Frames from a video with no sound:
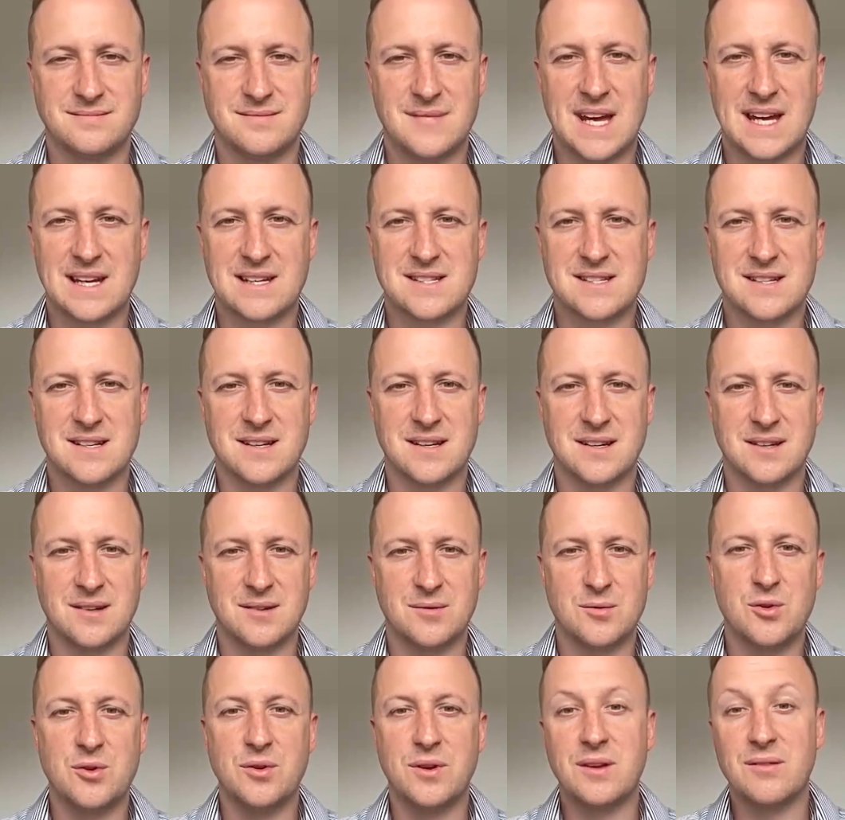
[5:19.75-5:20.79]
Excellent.
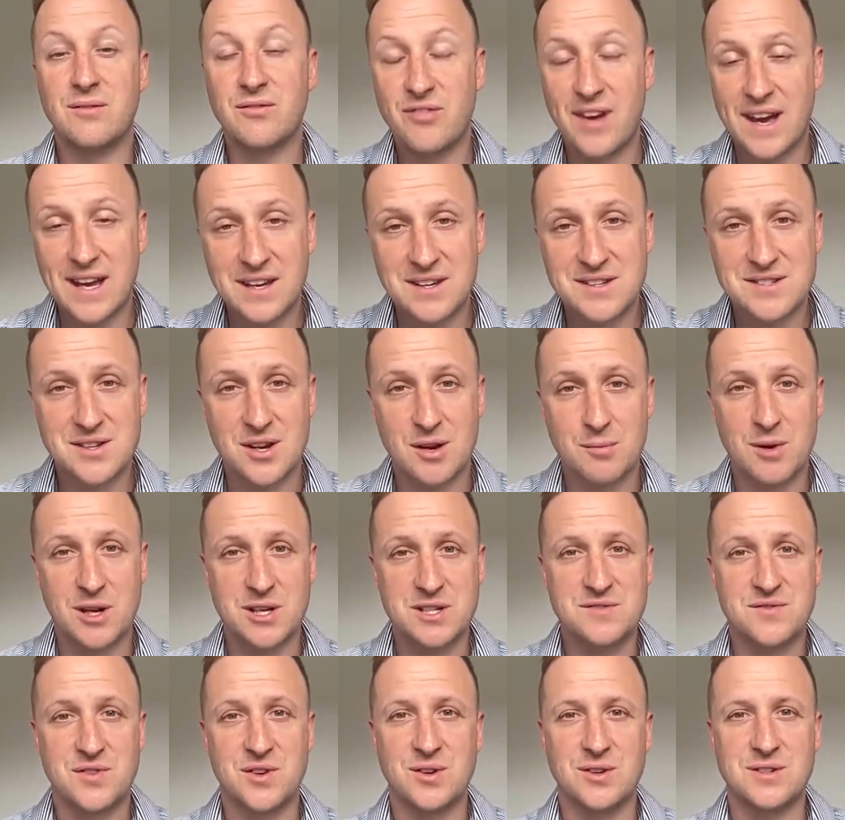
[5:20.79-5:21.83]
Well, thank you so
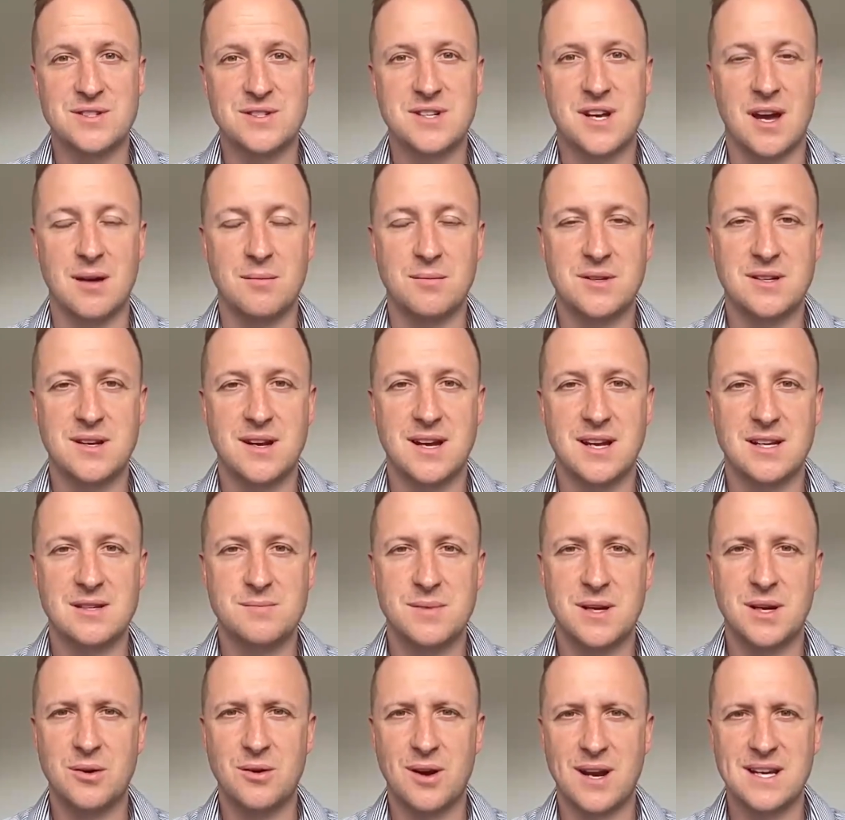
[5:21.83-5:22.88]
much for your time today. It's
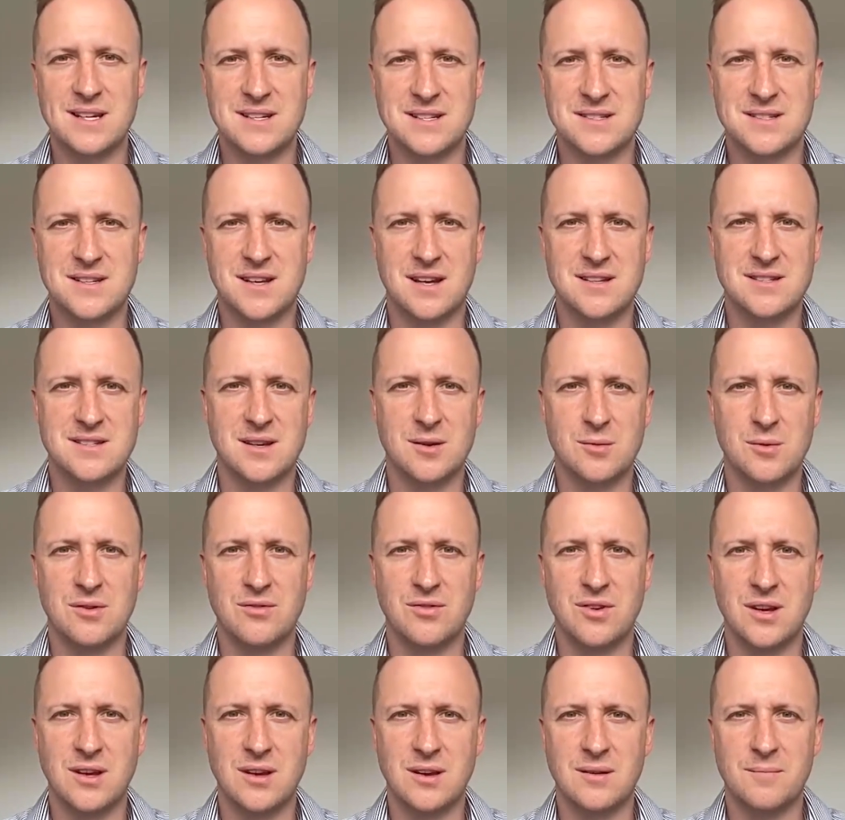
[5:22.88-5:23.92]
been great discussing with
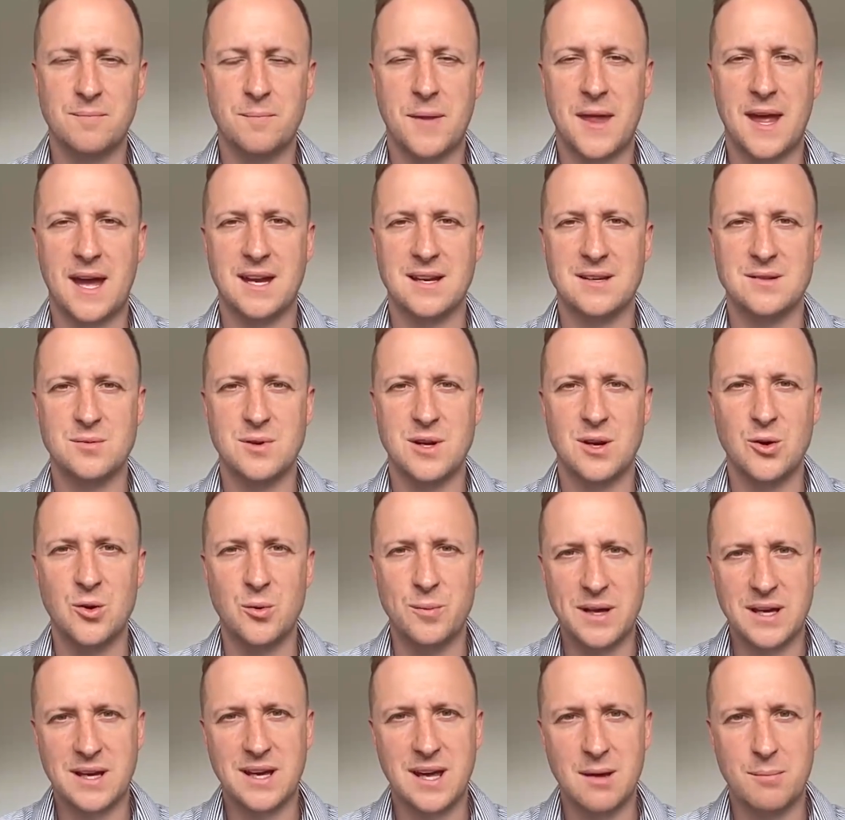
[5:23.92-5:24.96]
you, and we'll all be
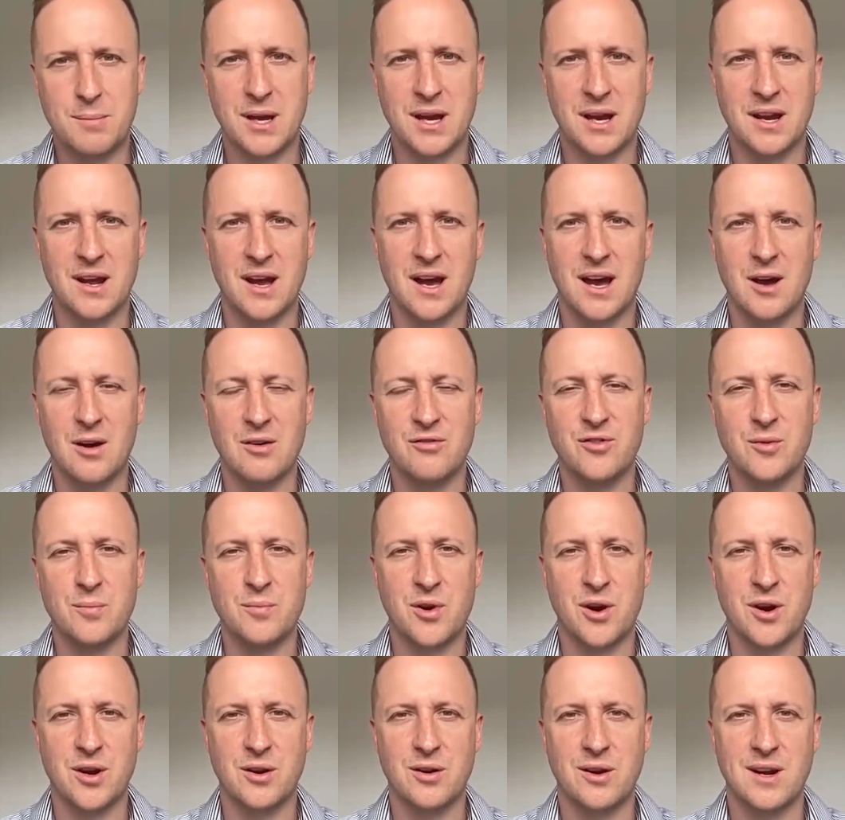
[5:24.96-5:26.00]
keeping an eye out for
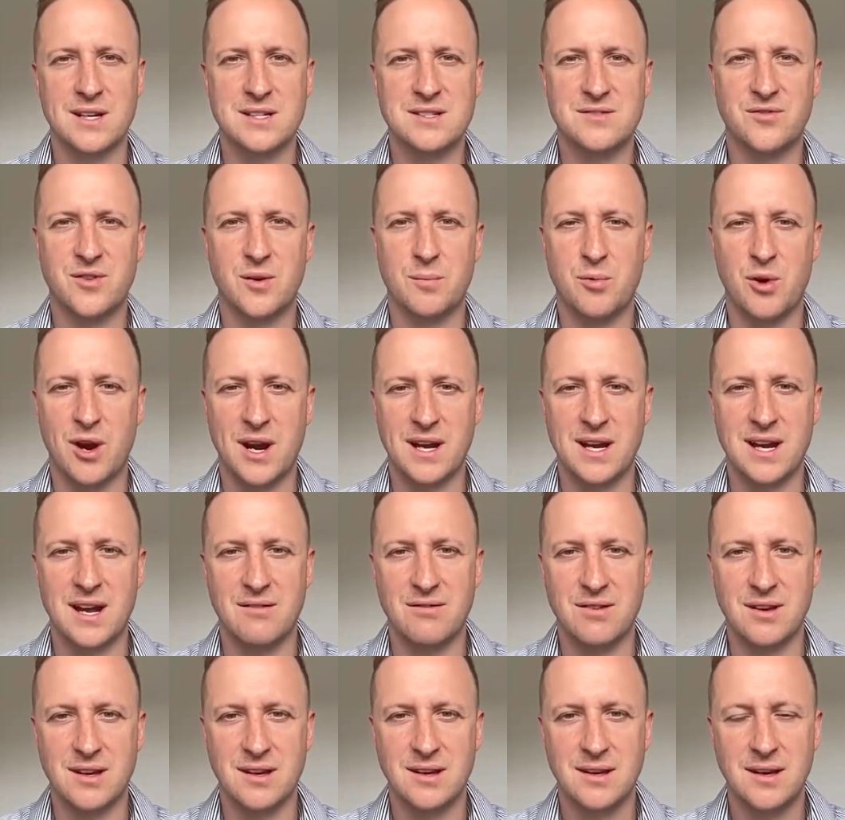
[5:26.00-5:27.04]
progress for Brain
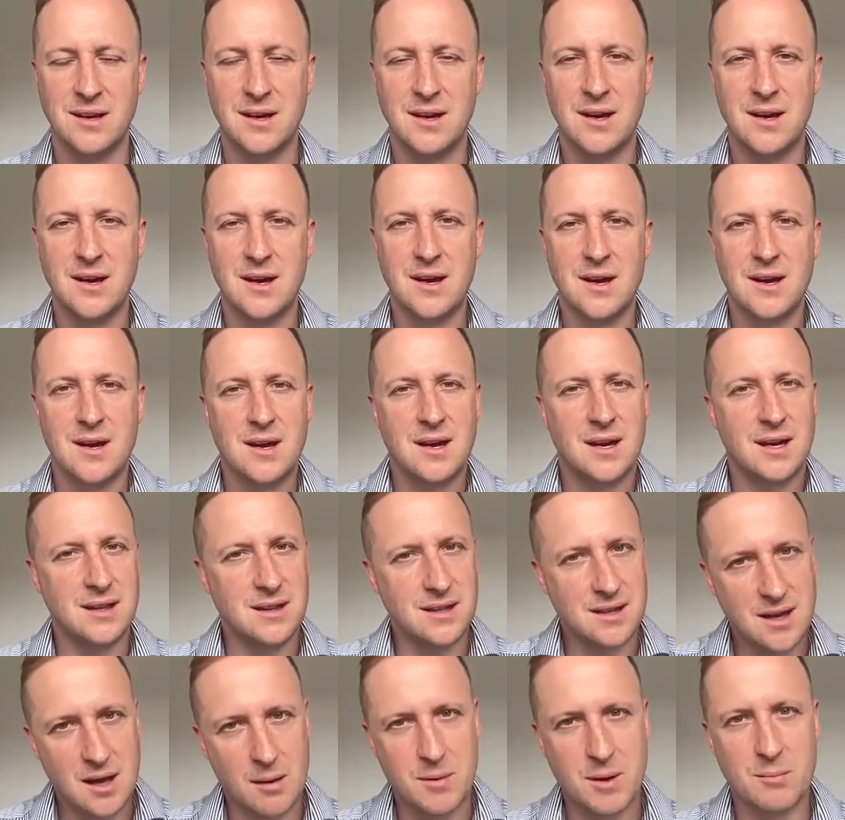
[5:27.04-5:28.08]
Navi in the
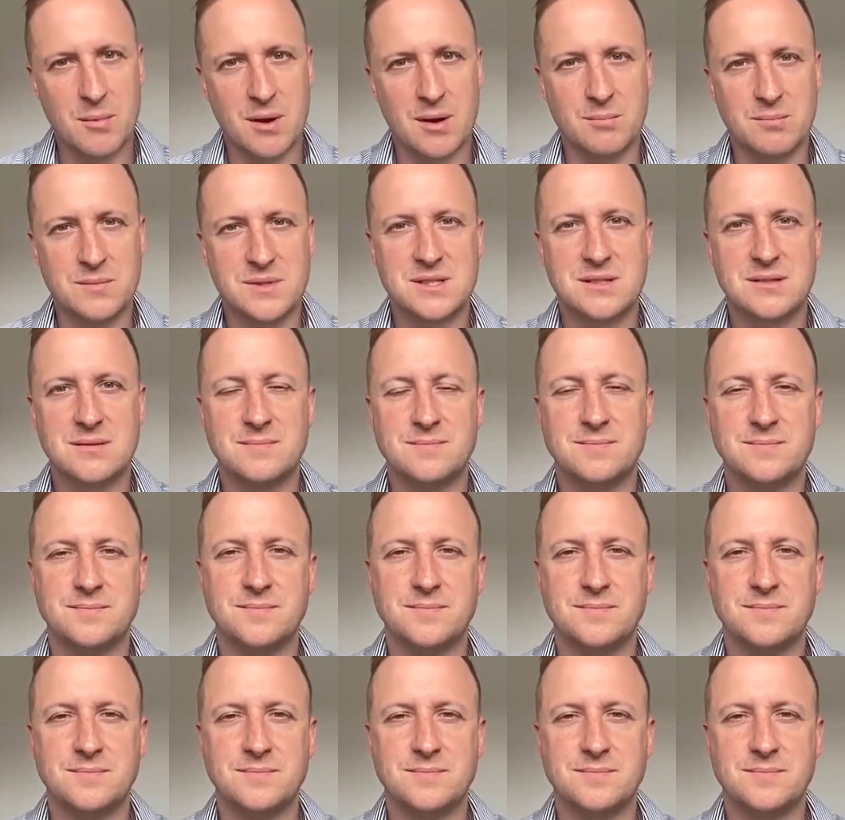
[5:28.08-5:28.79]
coming months.